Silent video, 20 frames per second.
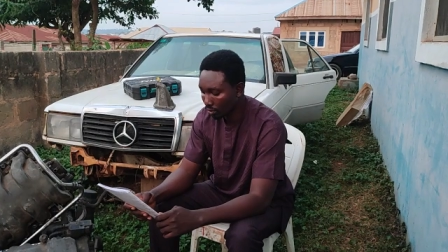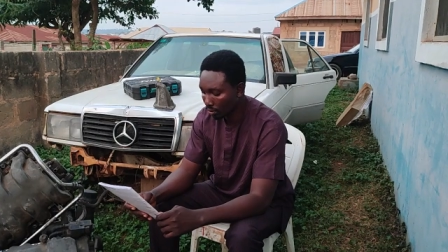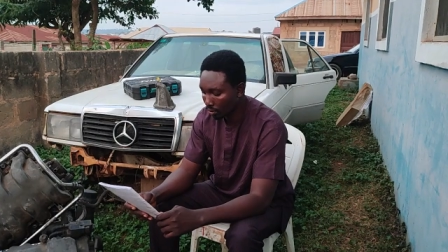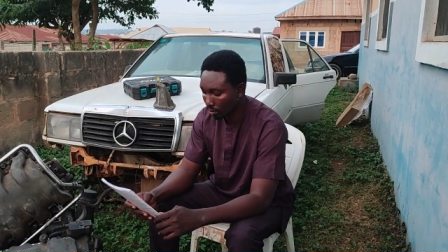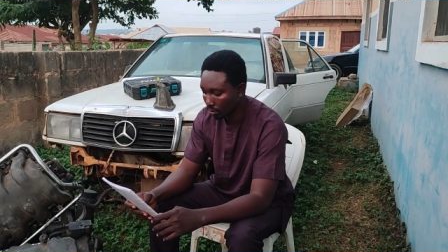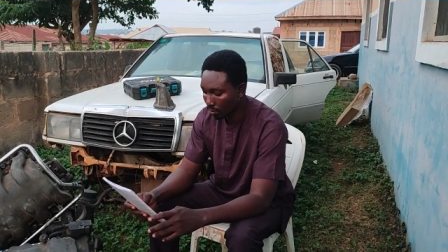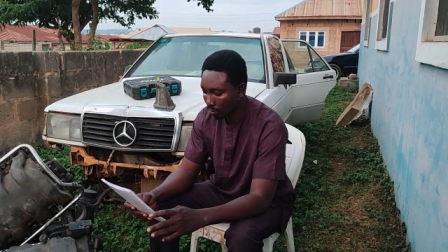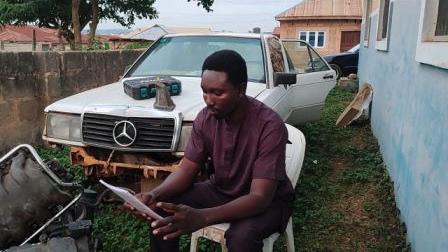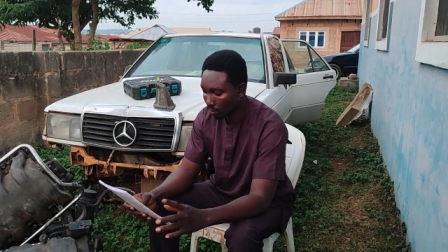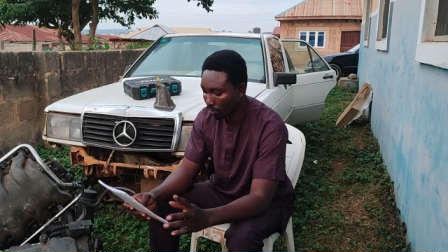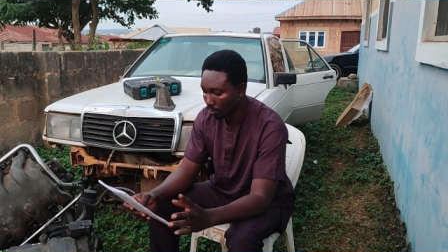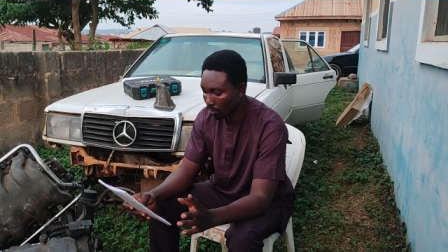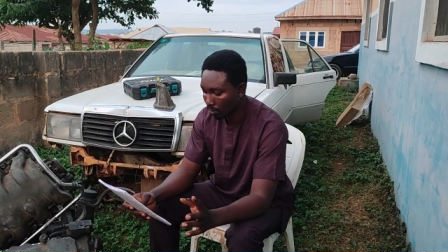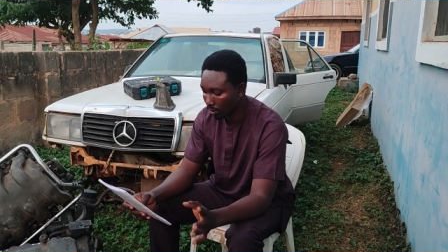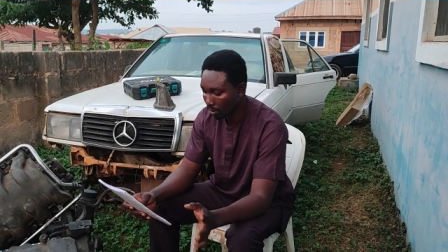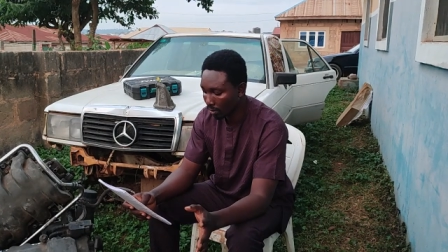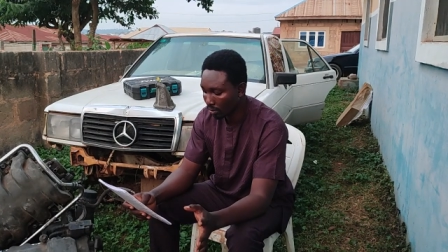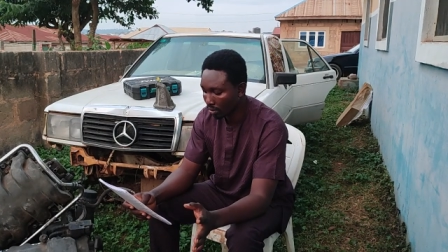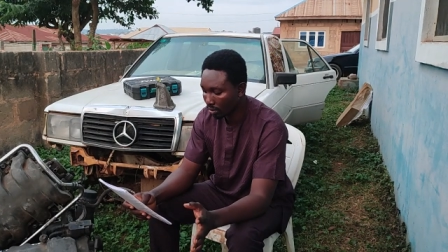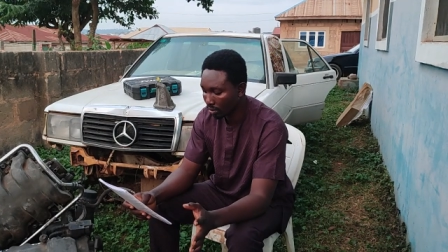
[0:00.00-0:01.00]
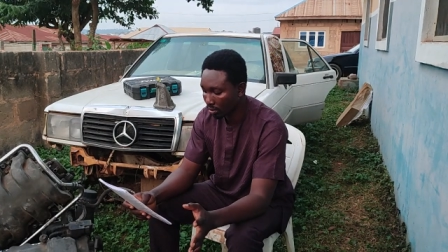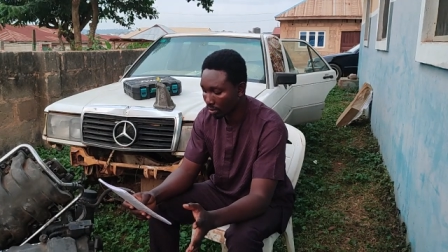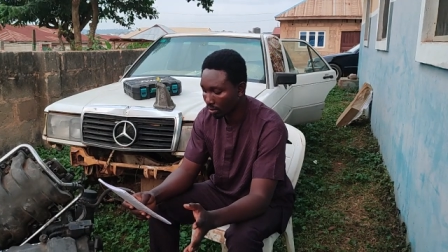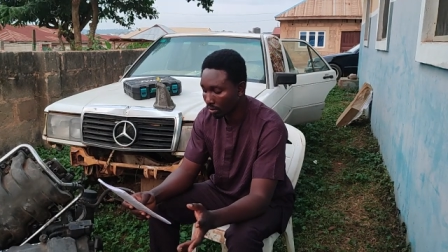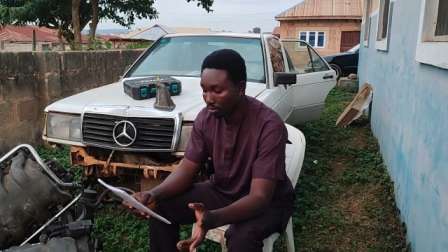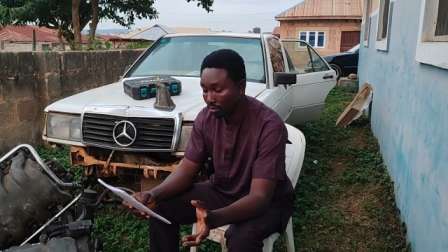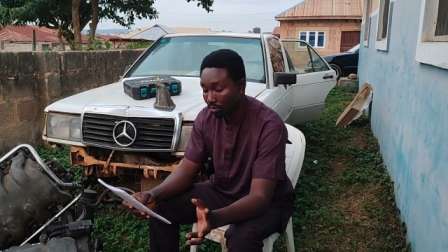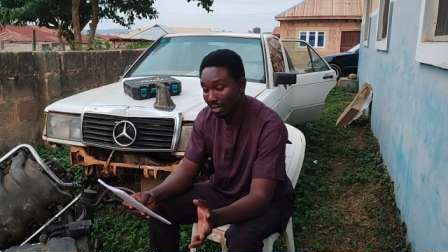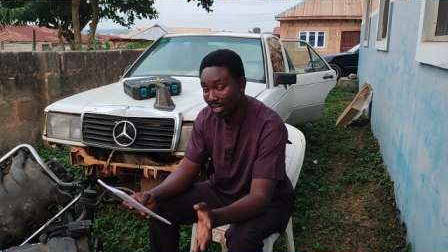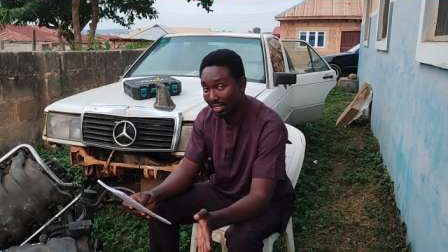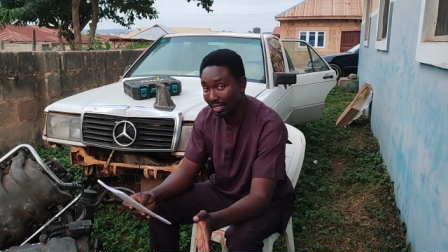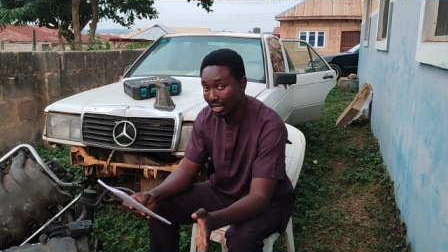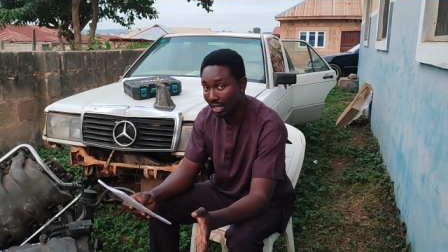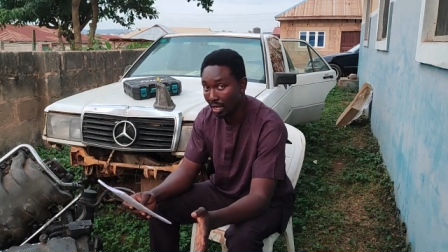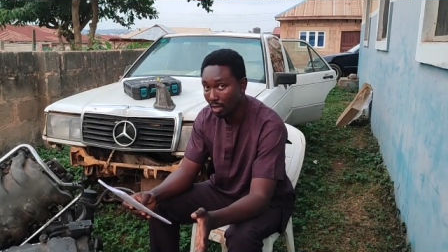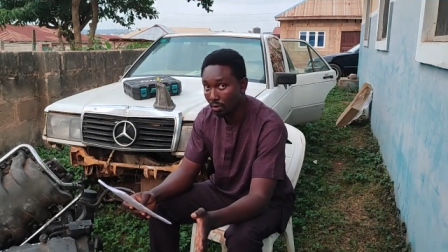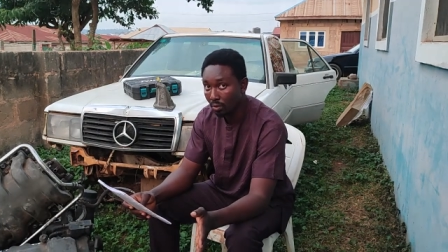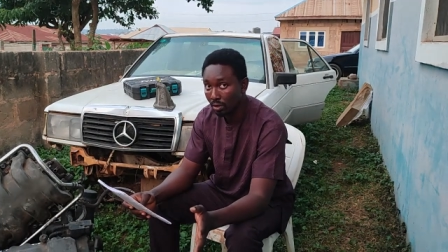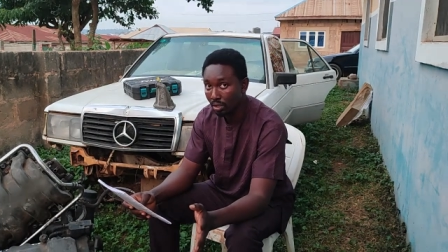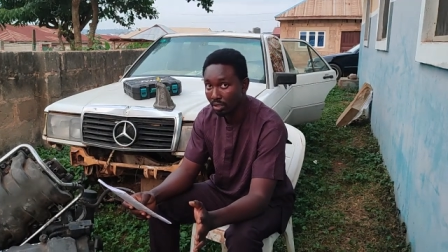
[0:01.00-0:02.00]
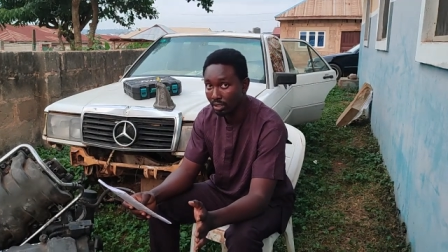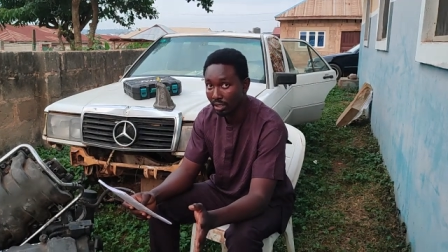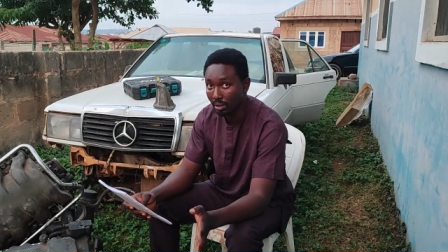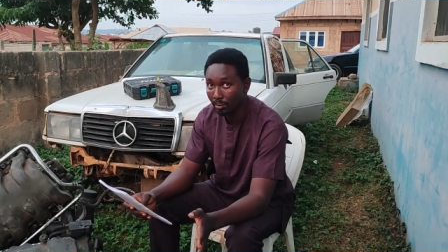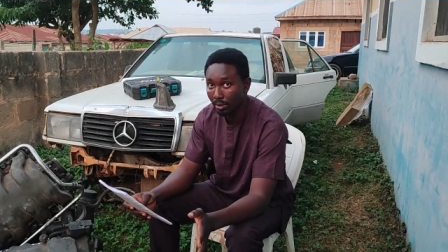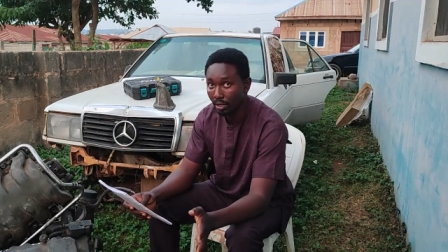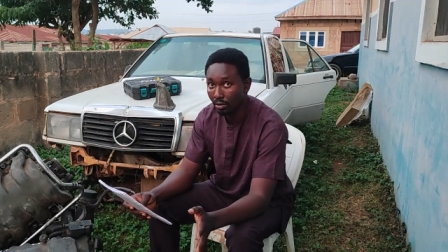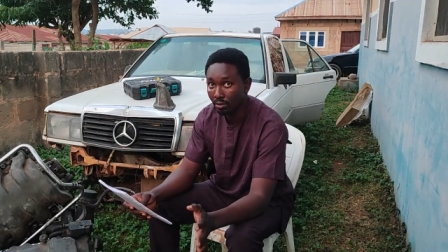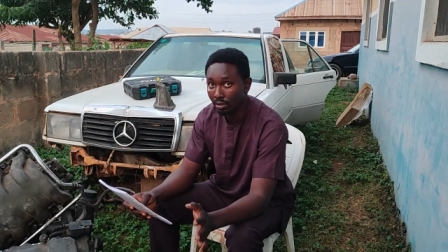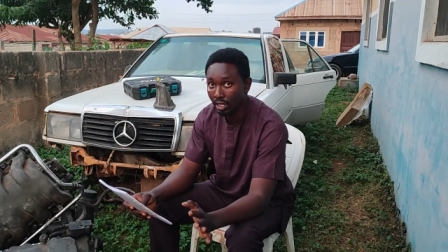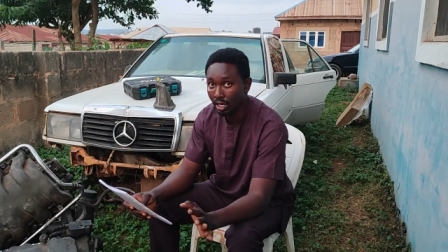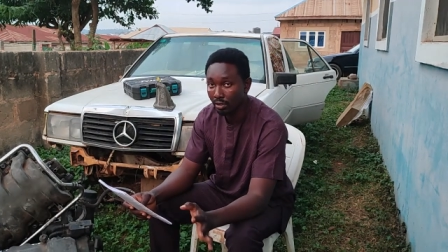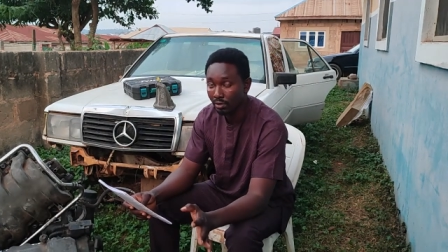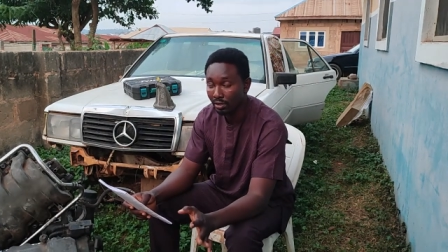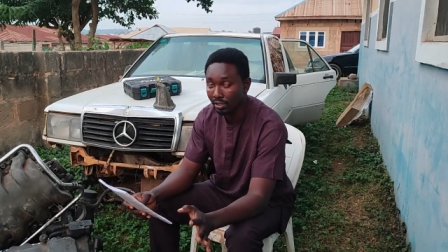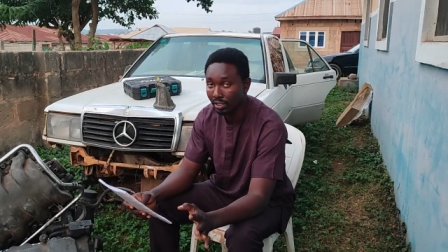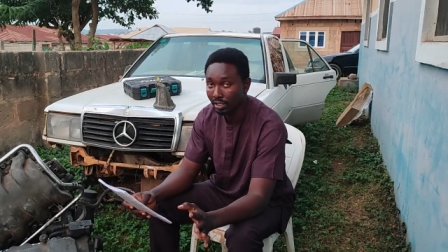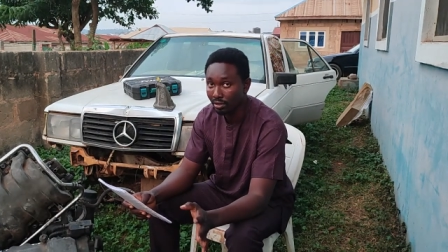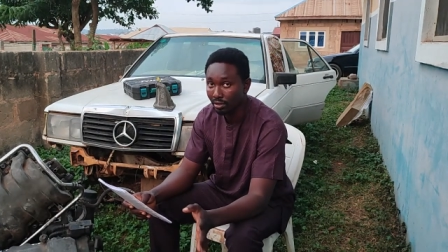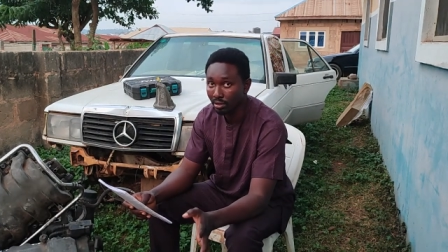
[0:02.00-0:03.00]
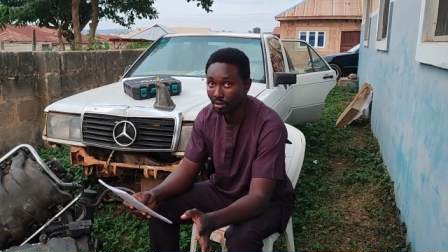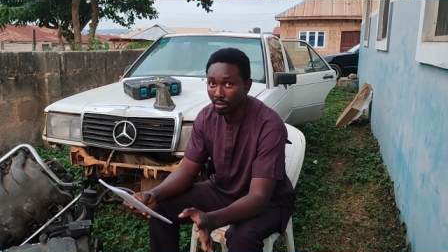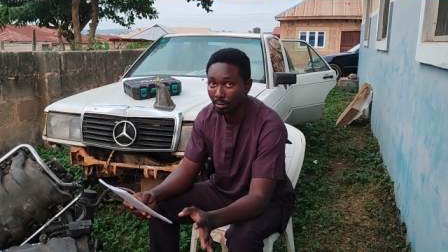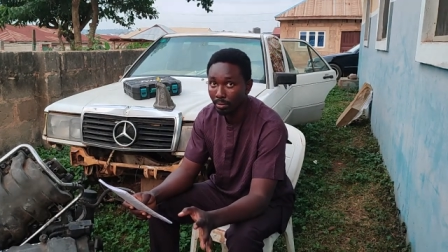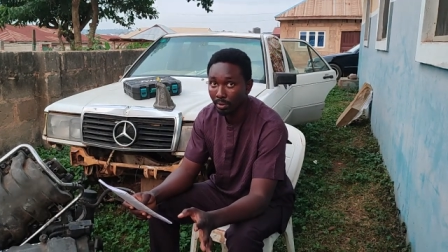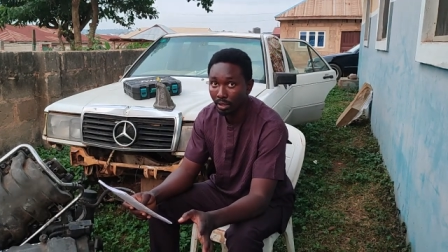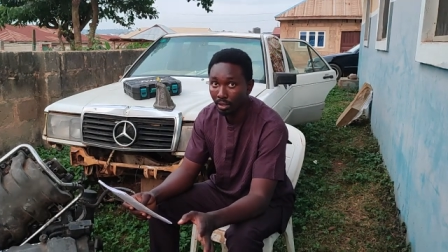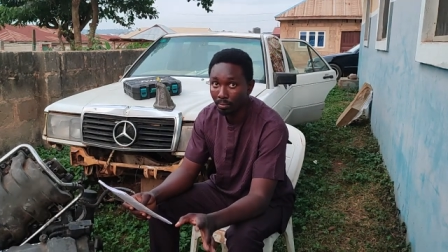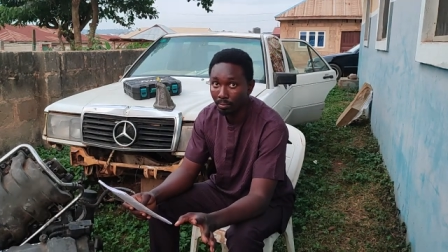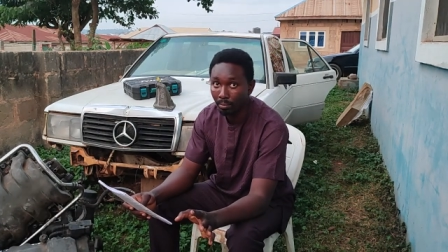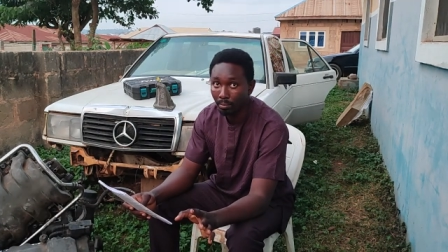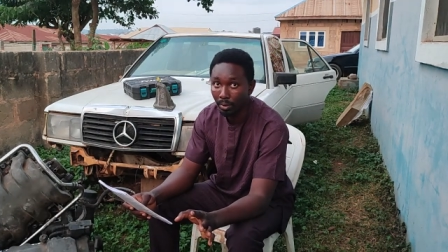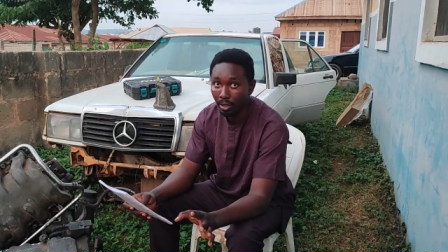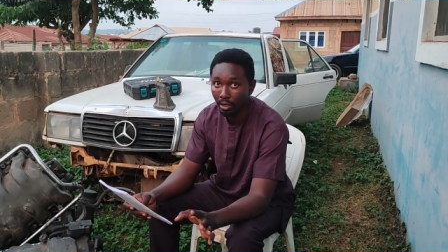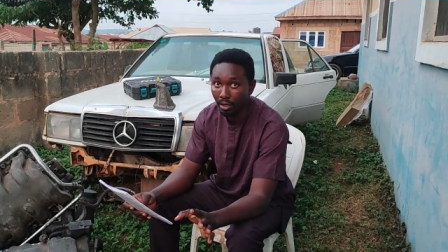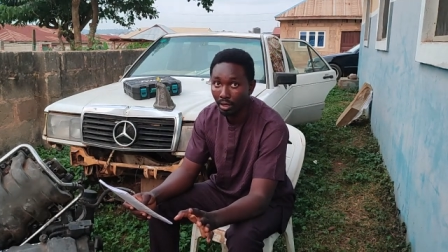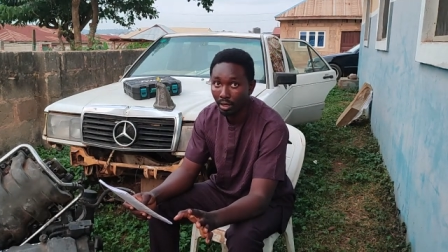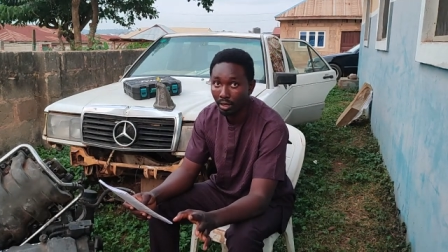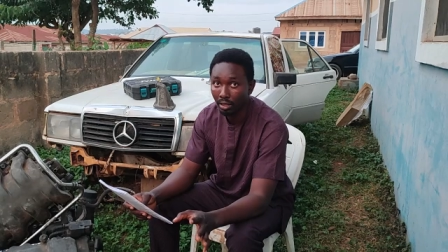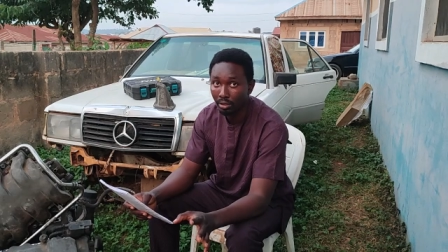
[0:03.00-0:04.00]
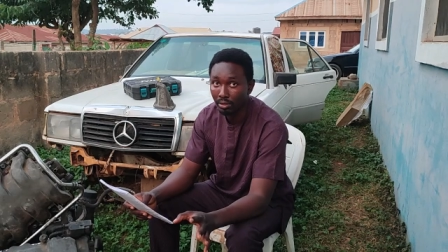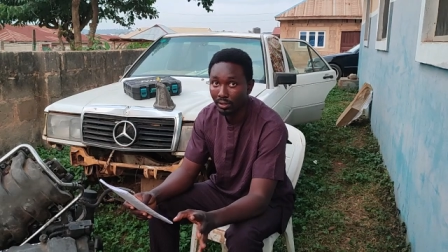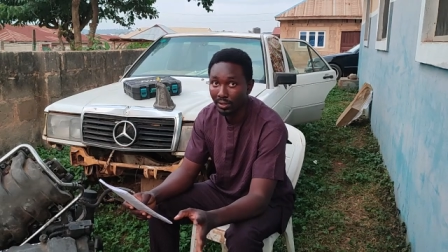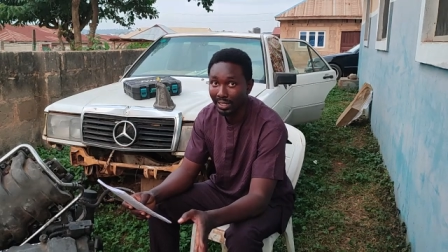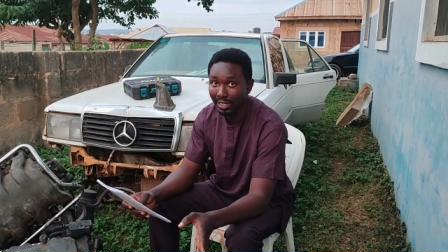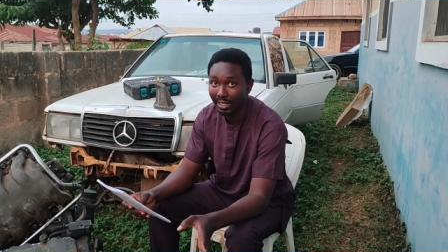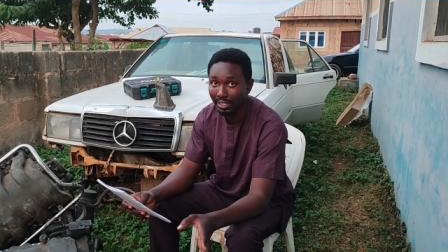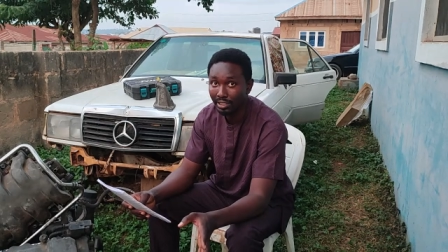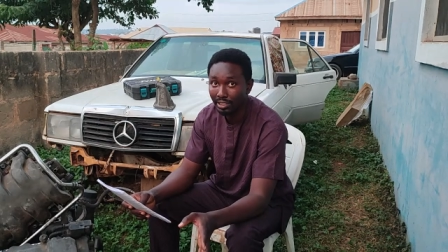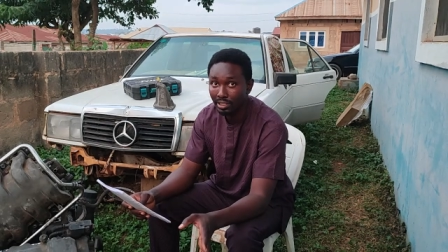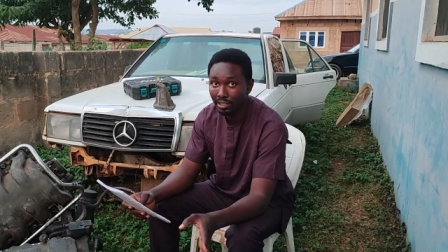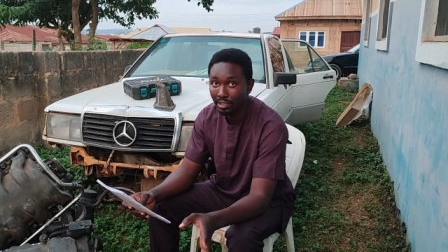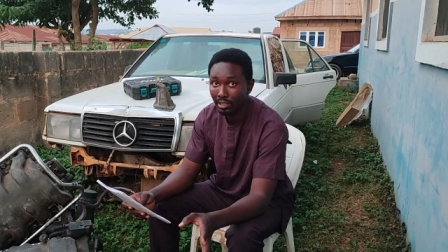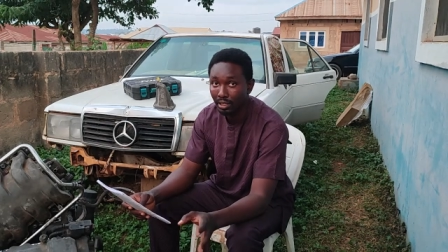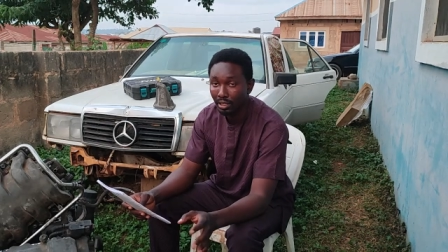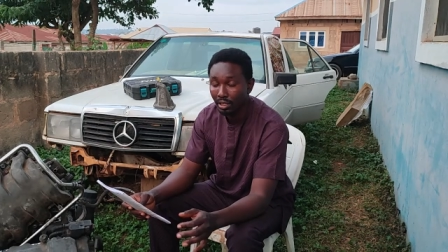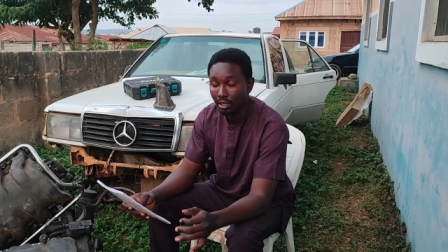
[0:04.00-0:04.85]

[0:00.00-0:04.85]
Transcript: So, but right now it's about 900 and something uh, dollars